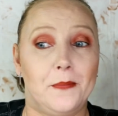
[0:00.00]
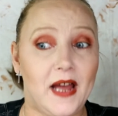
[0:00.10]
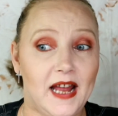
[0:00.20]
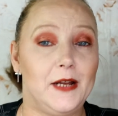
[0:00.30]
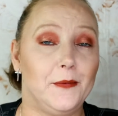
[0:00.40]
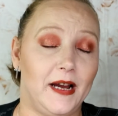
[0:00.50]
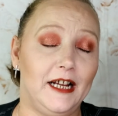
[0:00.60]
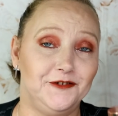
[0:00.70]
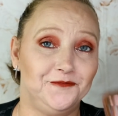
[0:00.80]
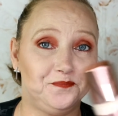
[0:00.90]
But
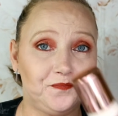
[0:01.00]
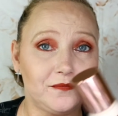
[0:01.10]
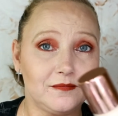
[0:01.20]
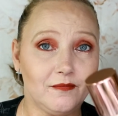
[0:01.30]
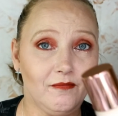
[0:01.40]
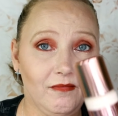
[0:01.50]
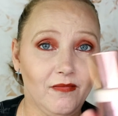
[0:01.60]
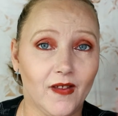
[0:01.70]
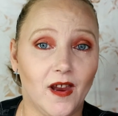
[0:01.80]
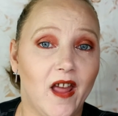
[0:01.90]
anyway,
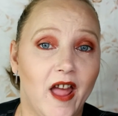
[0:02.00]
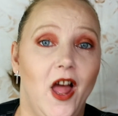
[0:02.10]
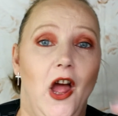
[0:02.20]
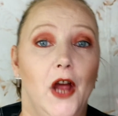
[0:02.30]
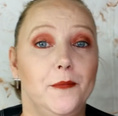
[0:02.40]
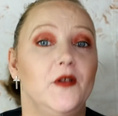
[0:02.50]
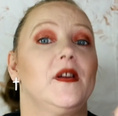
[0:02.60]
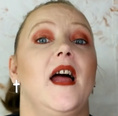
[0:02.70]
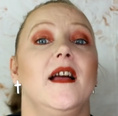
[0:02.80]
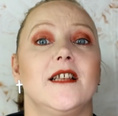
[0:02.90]
hope you
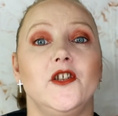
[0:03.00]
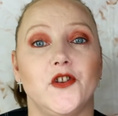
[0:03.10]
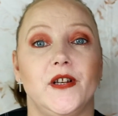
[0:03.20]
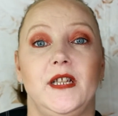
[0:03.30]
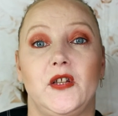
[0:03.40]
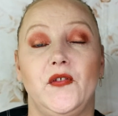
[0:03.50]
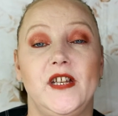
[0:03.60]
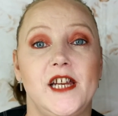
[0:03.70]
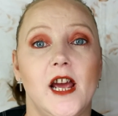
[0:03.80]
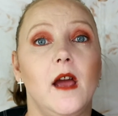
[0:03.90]
guys enjoyed this
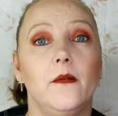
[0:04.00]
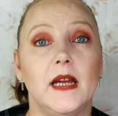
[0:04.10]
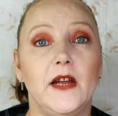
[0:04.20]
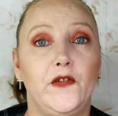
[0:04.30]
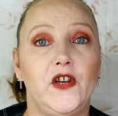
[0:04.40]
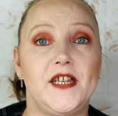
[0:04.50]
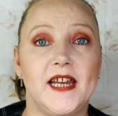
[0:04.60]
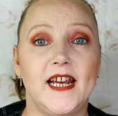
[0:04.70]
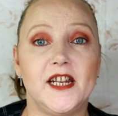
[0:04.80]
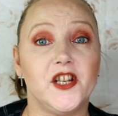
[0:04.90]
video. If you
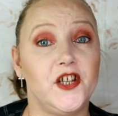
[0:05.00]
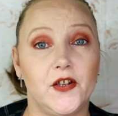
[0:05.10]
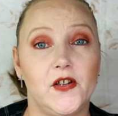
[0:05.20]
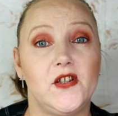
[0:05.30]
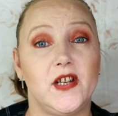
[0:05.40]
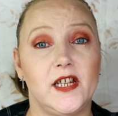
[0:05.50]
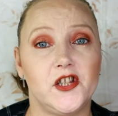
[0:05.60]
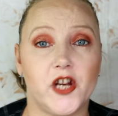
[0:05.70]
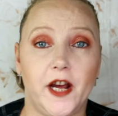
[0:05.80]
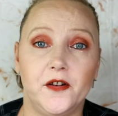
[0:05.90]
did and you're new to this
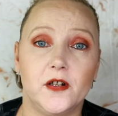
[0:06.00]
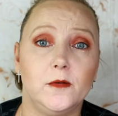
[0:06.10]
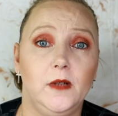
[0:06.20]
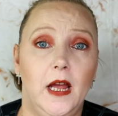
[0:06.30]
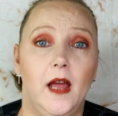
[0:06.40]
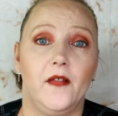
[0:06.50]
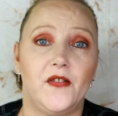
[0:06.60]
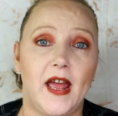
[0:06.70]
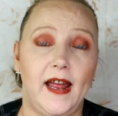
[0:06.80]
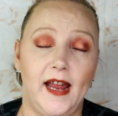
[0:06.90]
channel,
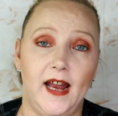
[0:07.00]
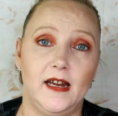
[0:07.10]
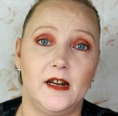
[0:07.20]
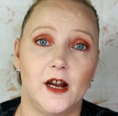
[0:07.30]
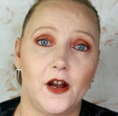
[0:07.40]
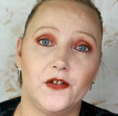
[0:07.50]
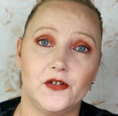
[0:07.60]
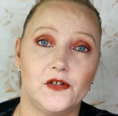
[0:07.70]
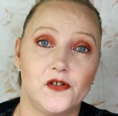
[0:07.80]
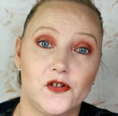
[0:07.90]
then
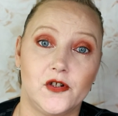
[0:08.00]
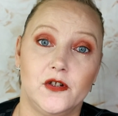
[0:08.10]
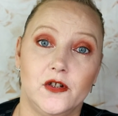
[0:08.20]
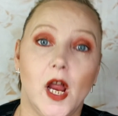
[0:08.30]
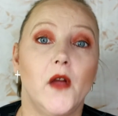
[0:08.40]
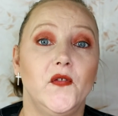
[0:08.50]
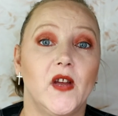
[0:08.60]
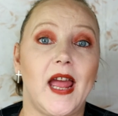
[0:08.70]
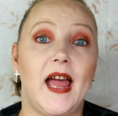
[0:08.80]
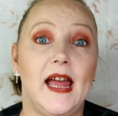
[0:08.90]
don't
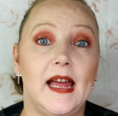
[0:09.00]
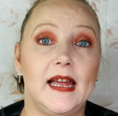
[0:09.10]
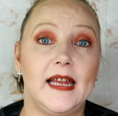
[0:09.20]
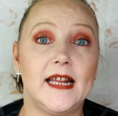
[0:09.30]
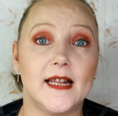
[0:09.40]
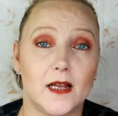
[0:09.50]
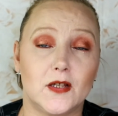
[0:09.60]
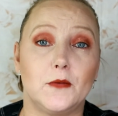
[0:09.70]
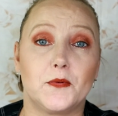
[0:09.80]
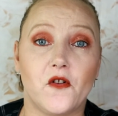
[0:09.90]
forget, hit that
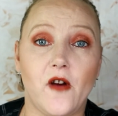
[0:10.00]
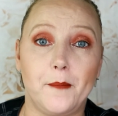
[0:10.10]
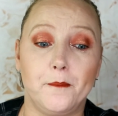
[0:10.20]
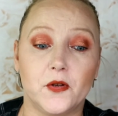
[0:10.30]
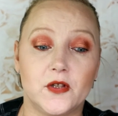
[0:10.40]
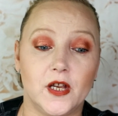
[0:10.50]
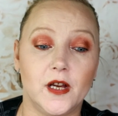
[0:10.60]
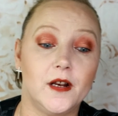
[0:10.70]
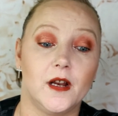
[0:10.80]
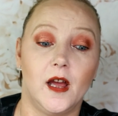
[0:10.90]
subscribe
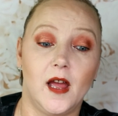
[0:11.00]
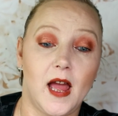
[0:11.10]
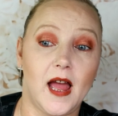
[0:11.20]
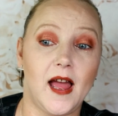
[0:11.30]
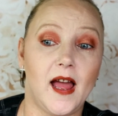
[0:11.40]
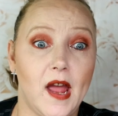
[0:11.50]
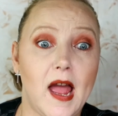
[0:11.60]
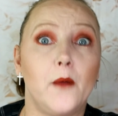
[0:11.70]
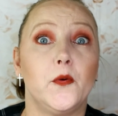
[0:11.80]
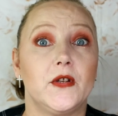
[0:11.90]
button, and
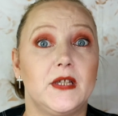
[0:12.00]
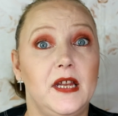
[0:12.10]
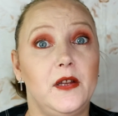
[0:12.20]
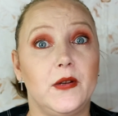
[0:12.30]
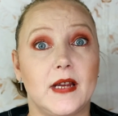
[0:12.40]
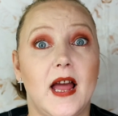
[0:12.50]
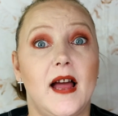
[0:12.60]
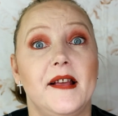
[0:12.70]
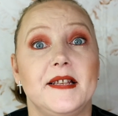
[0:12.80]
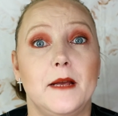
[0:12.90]
I will see you
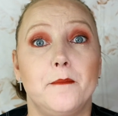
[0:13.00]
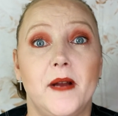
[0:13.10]
guys in